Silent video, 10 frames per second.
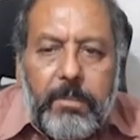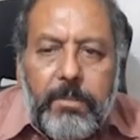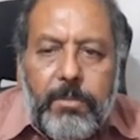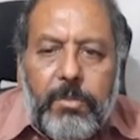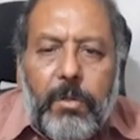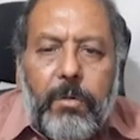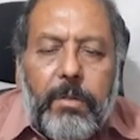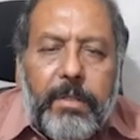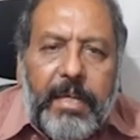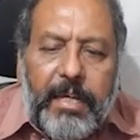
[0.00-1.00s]
So
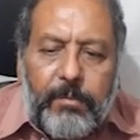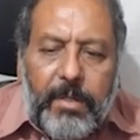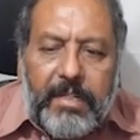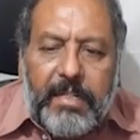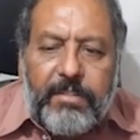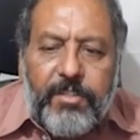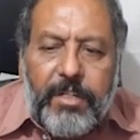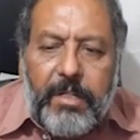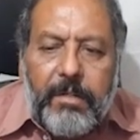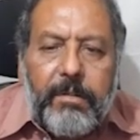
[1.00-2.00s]
here one can
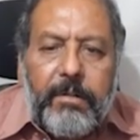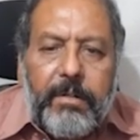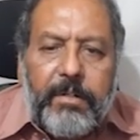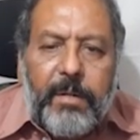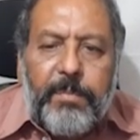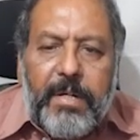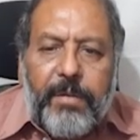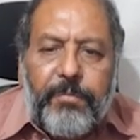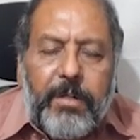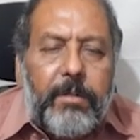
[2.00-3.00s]
see
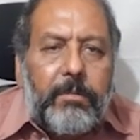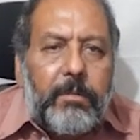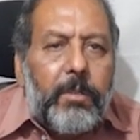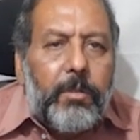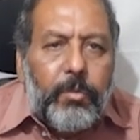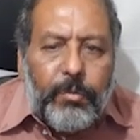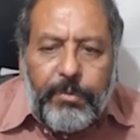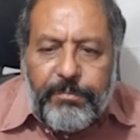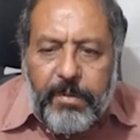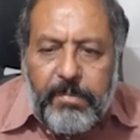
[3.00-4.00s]
terbinafine
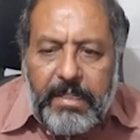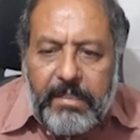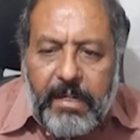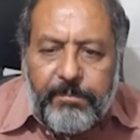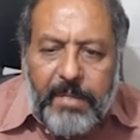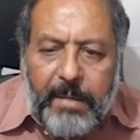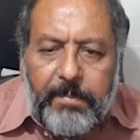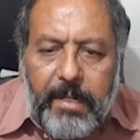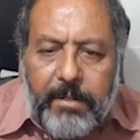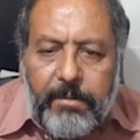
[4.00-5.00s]
250 milligram
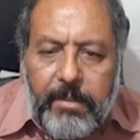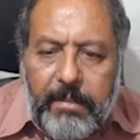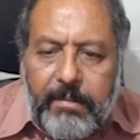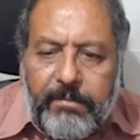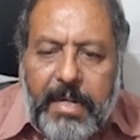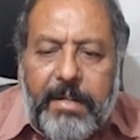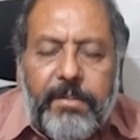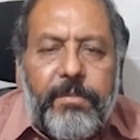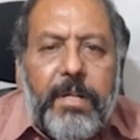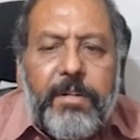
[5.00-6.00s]
tablet, that
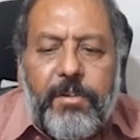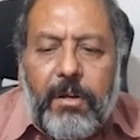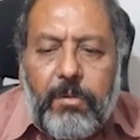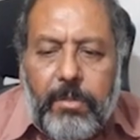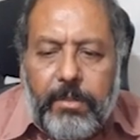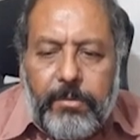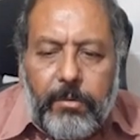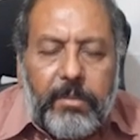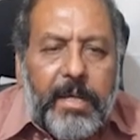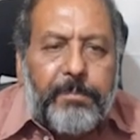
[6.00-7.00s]
is
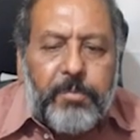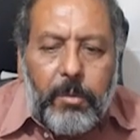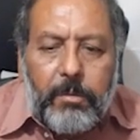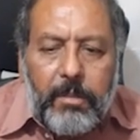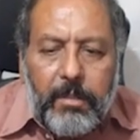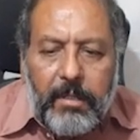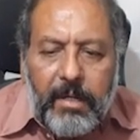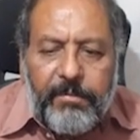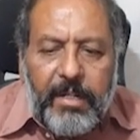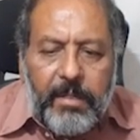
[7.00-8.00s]
itraconazole capsule,
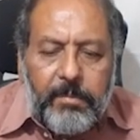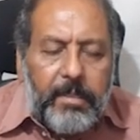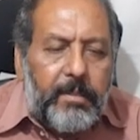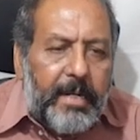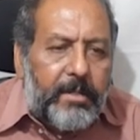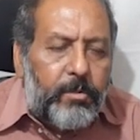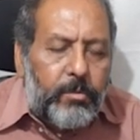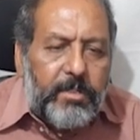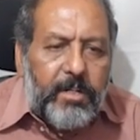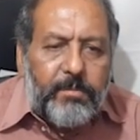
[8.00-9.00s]
available at
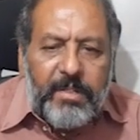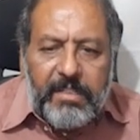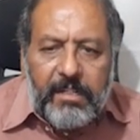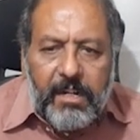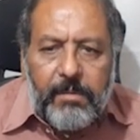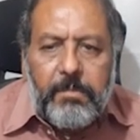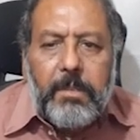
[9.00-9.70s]
200 milligram,